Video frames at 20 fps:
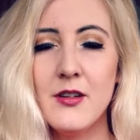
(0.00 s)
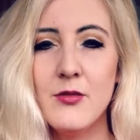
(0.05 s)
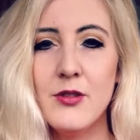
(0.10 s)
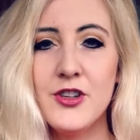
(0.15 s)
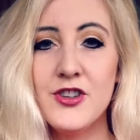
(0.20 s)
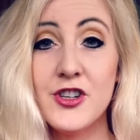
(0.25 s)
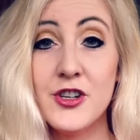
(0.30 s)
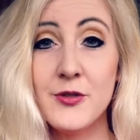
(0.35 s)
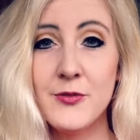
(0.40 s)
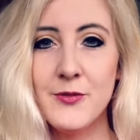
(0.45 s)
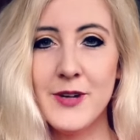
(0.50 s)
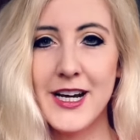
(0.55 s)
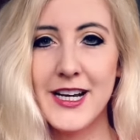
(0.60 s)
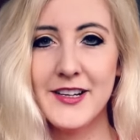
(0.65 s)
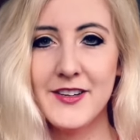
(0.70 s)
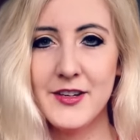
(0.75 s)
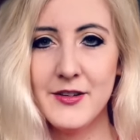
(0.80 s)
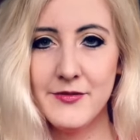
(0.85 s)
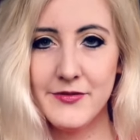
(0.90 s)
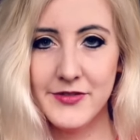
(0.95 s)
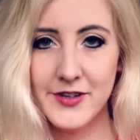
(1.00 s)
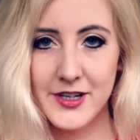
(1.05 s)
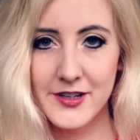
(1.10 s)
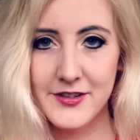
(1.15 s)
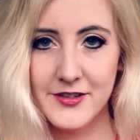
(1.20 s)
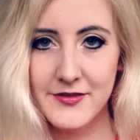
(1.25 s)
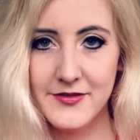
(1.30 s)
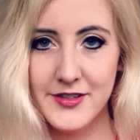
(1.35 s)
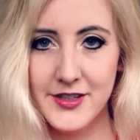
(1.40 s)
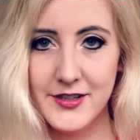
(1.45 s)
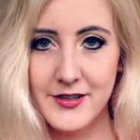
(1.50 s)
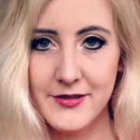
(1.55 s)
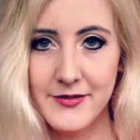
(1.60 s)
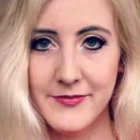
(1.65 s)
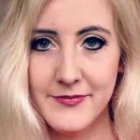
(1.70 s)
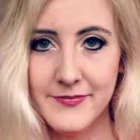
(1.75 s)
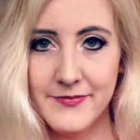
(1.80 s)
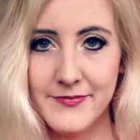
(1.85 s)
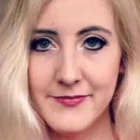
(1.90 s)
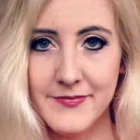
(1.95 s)
which are right in front of
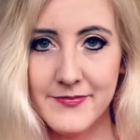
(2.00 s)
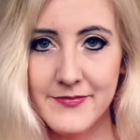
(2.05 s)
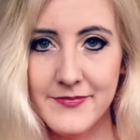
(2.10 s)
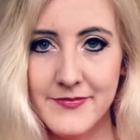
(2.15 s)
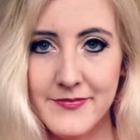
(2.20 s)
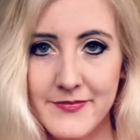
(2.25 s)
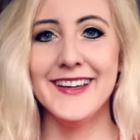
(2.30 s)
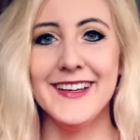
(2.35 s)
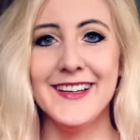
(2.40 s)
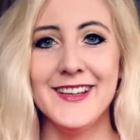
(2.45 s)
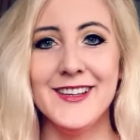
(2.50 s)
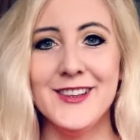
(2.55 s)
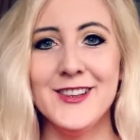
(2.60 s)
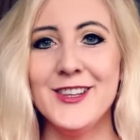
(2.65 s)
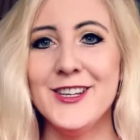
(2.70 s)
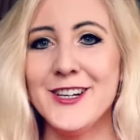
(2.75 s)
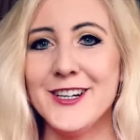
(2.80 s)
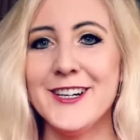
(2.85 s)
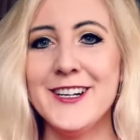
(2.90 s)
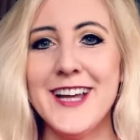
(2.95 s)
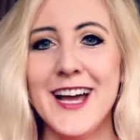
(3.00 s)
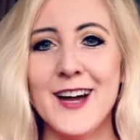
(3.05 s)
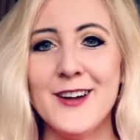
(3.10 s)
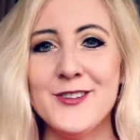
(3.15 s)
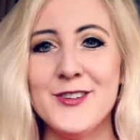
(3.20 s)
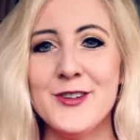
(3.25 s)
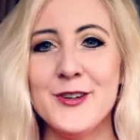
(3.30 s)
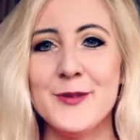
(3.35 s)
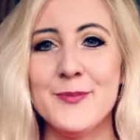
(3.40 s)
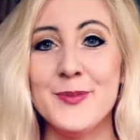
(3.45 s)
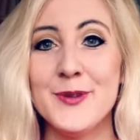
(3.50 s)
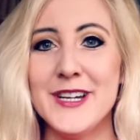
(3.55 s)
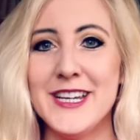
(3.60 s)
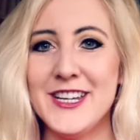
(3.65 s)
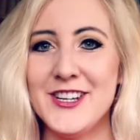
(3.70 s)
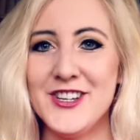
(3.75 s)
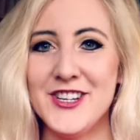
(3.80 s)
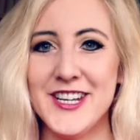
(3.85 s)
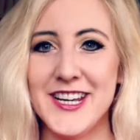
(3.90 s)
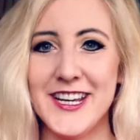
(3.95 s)
you. Learn how to
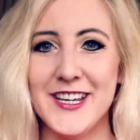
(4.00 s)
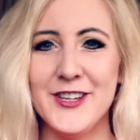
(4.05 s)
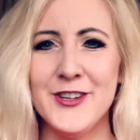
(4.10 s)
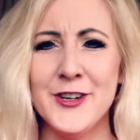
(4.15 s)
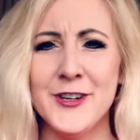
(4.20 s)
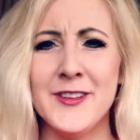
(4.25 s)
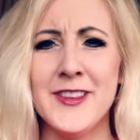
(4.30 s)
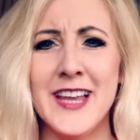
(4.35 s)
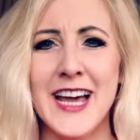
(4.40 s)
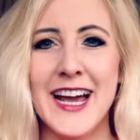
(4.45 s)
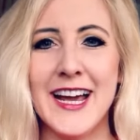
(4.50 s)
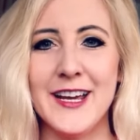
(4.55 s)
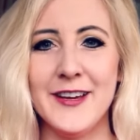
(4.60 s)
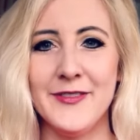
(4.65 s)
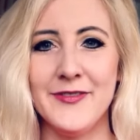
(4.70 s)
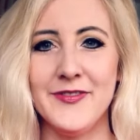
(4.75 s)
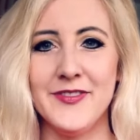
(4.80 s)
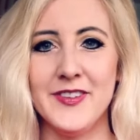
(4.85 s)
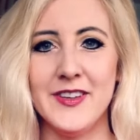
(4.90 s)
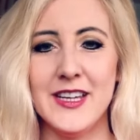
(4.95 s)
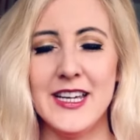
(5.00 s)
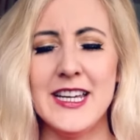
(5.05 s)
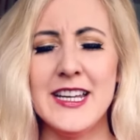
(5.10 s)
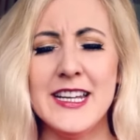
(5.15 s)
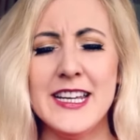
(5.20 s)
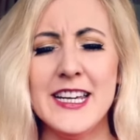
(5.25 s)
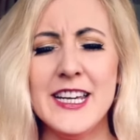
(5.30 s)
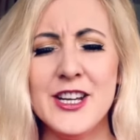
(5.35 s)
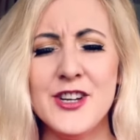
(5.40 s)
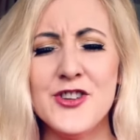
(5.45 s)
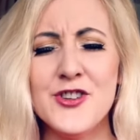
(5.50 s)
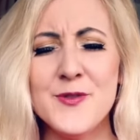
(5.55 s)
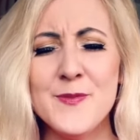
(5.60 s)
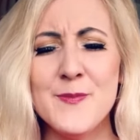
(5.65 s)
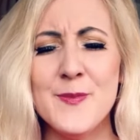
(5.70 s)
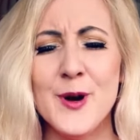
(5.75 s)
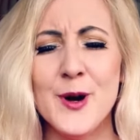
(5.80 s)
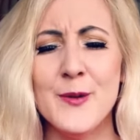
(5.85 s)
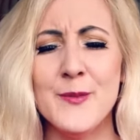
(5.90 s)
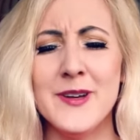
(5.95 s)
appreciate your life in each
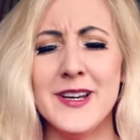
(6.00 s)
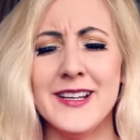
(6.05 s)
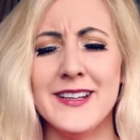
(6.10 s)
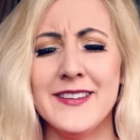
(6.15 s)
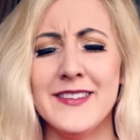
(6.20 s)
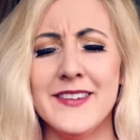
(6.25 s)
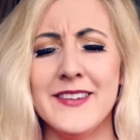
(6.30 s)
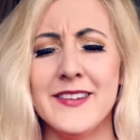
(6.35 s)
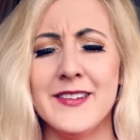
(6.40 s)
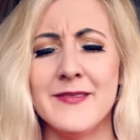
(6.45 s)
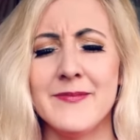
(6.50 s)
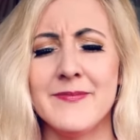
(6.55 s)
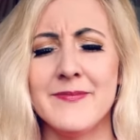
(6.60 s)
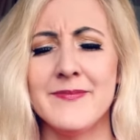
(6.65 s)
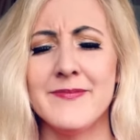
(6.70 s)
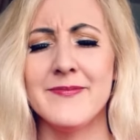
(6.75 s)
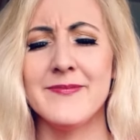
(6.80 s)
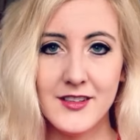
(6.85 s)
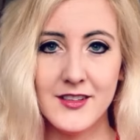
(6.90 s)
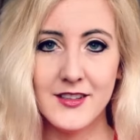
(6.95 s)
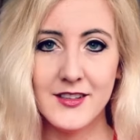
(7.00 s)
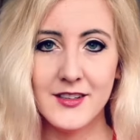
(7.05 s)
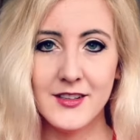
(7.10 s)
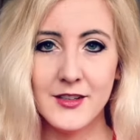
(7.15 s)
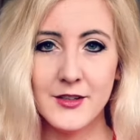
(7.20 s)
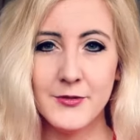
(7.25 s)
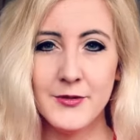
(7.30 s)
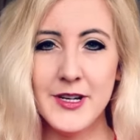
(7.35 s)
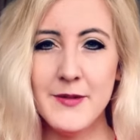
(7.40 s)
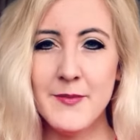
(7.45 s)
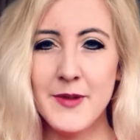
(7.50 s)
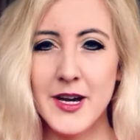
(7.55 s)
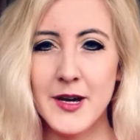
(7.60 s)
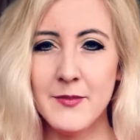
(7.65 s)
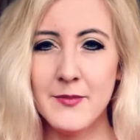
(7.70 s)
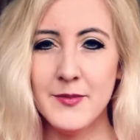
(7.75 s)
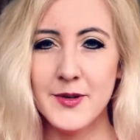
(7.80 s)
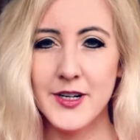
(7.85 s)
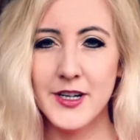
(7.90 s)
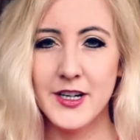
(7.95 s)
moment.
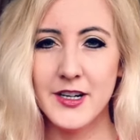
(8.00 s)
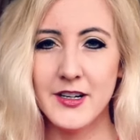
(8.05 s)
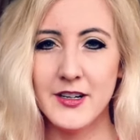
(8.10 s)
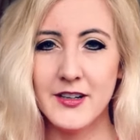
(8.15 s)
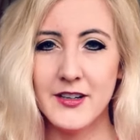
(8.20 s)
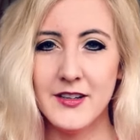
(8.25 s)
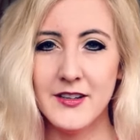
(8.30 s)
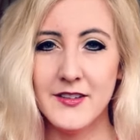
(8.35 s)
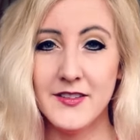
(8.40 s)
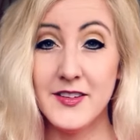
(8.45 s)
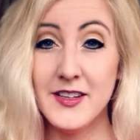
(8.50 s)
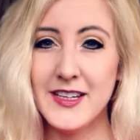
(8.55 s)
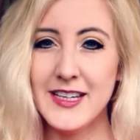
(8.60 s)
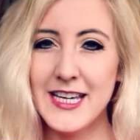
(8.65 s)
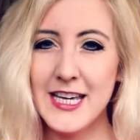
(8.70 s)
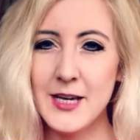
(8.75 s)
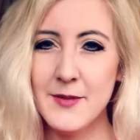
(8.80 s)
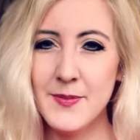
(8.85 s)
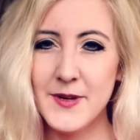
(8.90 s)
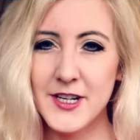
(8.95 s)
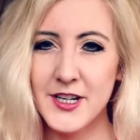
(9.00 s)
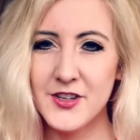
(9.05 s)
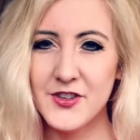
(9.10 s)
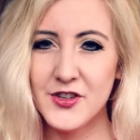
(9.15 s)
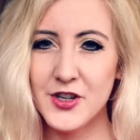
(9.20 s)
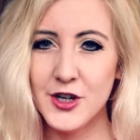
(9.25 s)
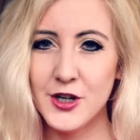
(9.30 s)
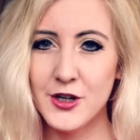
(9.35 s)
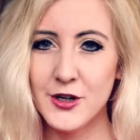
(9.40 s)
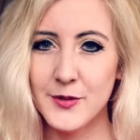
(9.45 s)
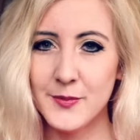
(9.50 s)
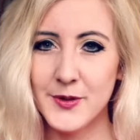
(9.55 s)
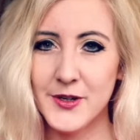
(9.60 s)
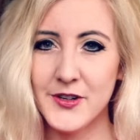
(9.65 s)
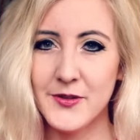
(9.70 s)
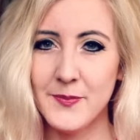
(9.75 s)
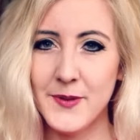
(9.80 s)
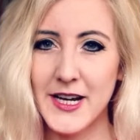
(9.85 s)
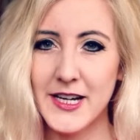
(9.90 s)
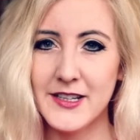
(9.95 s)
Remember to keep an eternal
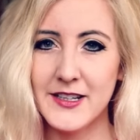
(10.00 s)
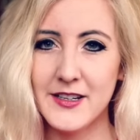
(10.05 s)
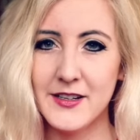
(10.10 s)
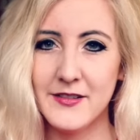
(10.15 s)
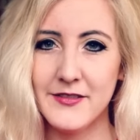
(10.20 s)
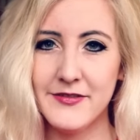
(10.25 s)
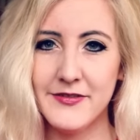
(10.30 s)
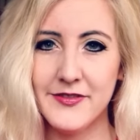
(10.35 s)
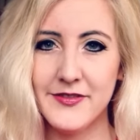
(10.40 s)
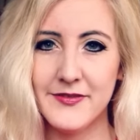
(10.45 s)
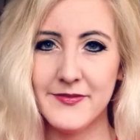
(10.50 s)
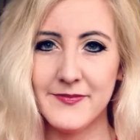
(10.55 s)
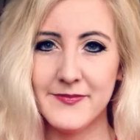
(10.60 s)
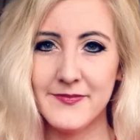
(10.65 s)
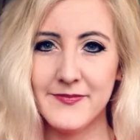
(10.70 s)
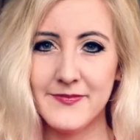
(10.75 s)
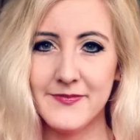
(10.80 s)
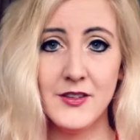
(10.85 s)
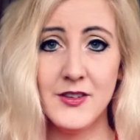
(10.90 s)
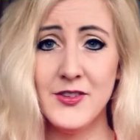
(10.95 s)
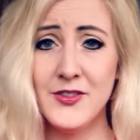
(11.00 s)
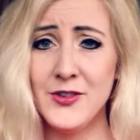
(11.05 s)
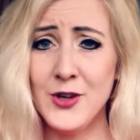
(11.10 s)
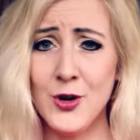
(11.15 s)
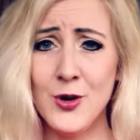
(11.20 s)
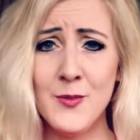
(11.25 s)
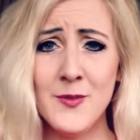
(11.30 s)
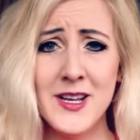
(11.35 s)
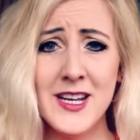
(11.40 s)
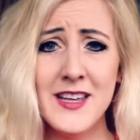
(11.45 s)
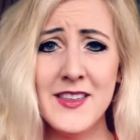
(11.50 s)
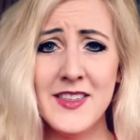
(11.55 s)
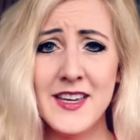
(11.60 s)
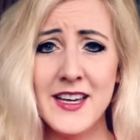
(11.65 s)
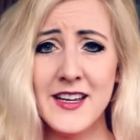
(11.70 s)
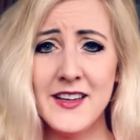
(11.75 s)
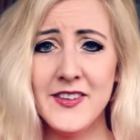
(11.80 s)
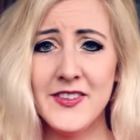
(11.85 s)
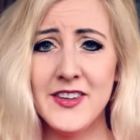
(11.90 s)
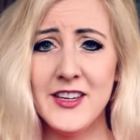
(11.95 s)
perspective. So many
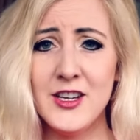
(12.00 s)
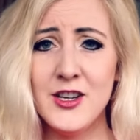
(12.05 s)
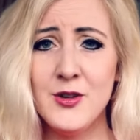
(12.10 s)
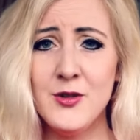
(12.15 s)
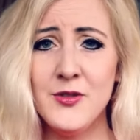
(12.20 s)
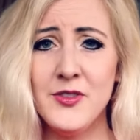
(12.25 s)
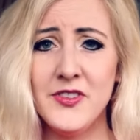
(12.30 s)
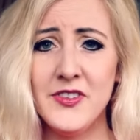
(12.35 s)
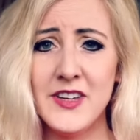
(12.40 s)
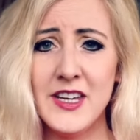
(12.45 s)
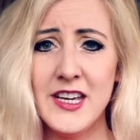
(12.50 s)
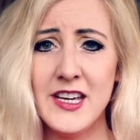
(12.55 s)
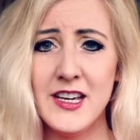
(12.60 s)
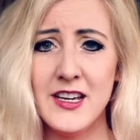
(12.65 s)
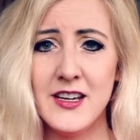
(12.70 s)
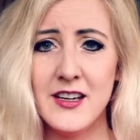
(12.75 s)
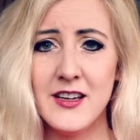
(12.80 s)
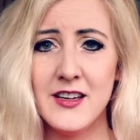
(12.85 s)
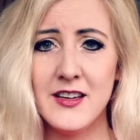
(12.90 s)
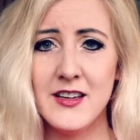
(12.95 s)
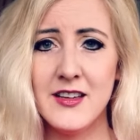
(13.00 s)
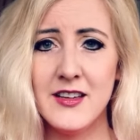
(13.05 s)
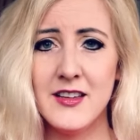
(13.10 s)
things that you see,